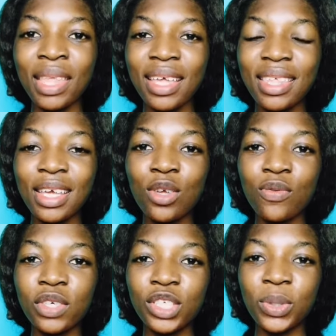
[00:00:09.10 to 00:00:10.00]
thank you
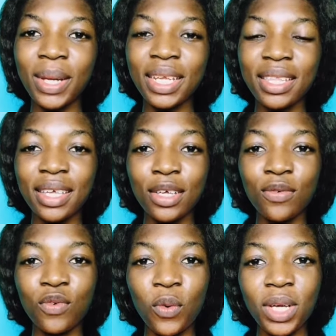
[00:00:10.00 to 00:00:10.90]
for joining. Thank you
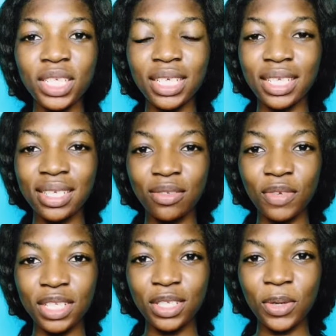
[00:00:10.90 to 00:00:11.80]
for watching this
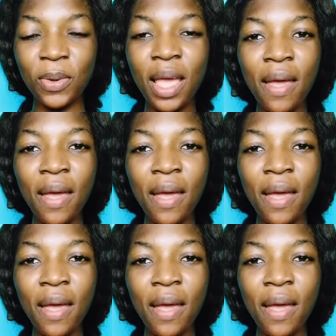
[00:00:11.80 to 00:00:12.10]
video.